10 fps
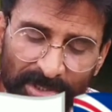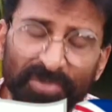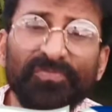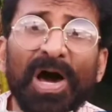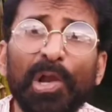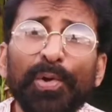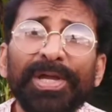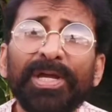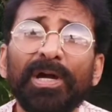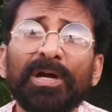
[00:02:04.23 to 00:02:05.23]
So
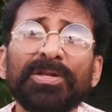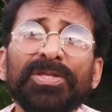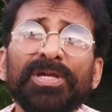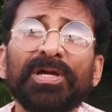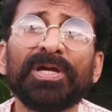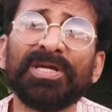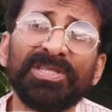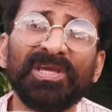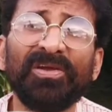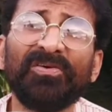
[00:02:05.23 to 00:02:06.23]
following are the
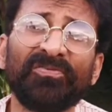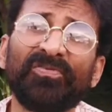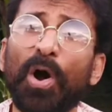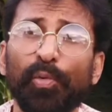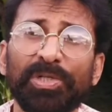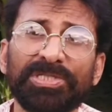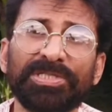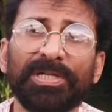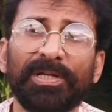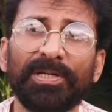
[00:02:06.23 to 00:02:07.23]
Hindi
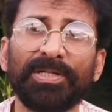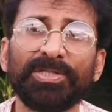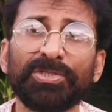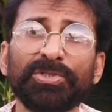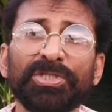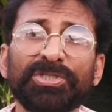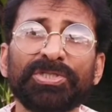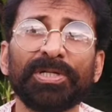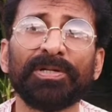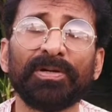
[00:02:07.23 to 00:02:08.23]
vowels. So
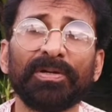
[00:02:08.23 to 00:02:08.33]
just